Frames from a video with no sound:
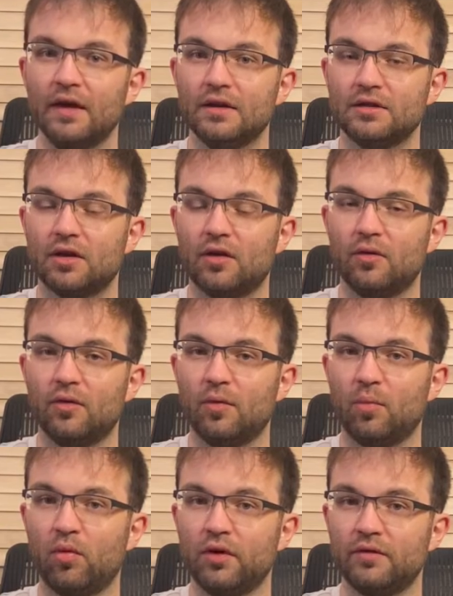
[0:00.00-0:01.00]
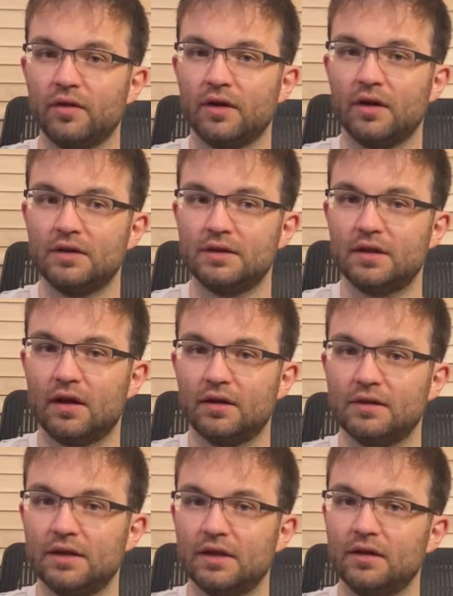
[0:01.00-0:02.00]
So pointer finger
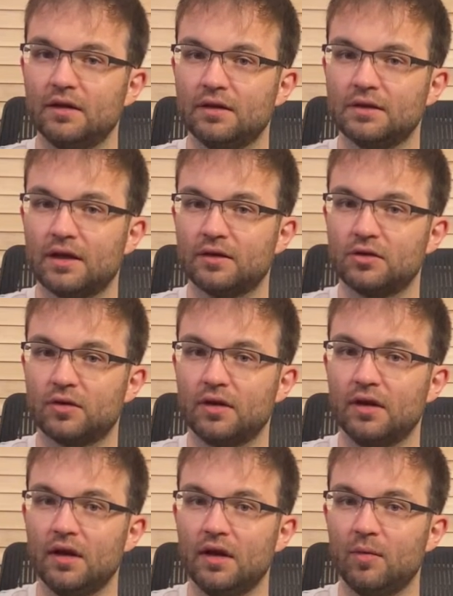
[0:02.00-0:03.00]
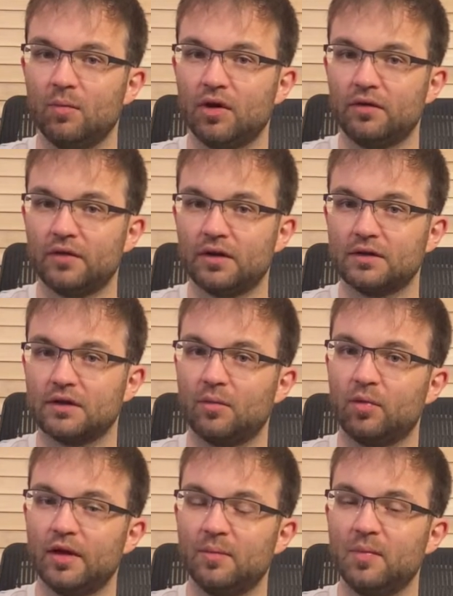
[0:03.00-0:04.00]
on D on the 2nd string, middle finger is going
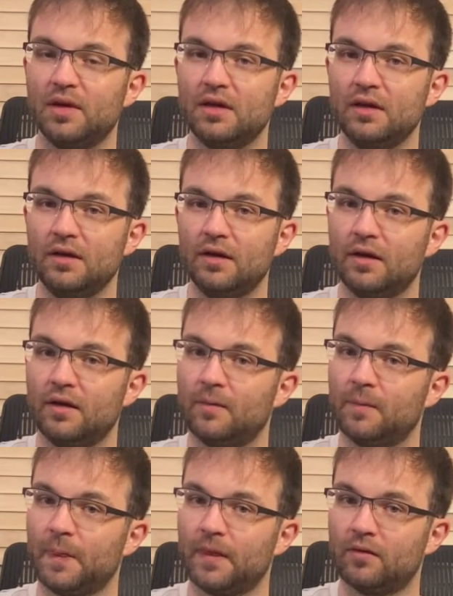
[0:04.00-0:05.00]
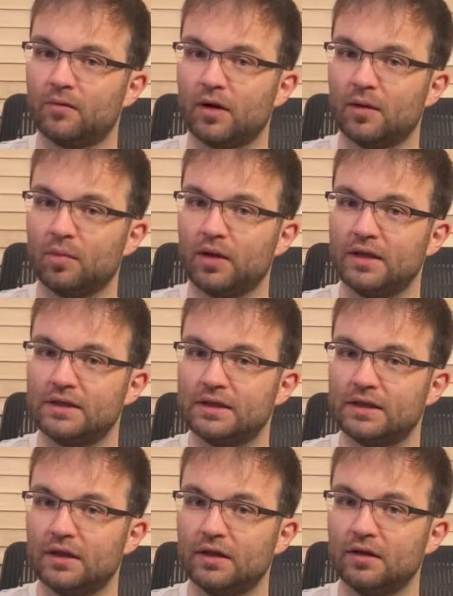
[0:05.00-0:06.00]
to play B, ring plays
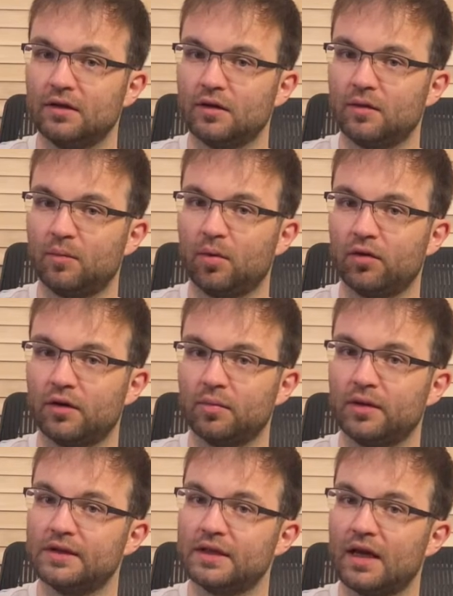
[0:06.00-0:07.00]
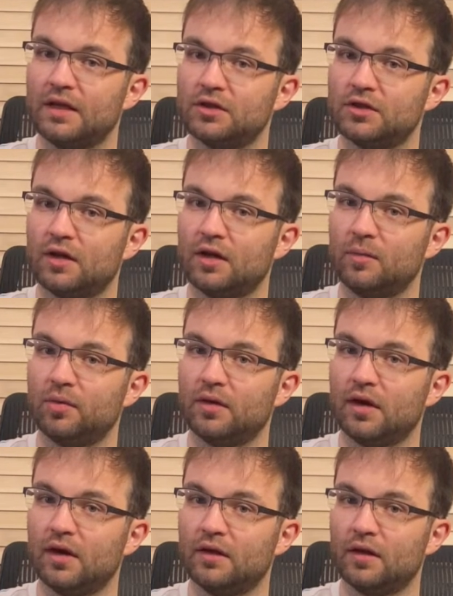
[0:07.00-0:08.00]
C, pointer plays A sharp,
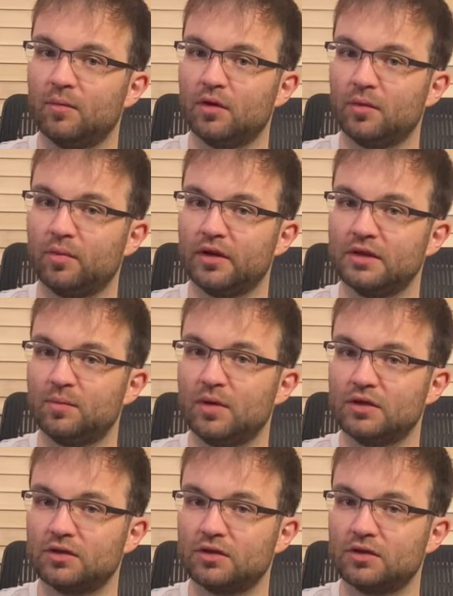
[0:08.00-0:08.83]
and then middle plays B.